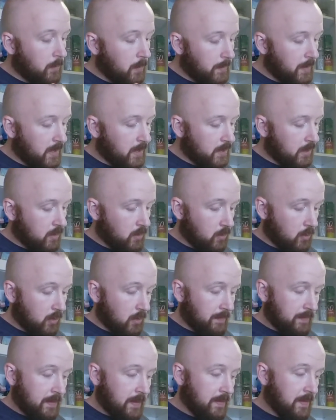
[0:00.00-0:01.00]
Mamiya
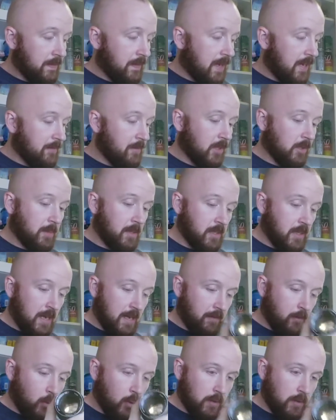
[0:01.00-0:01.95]
Sakura 55mm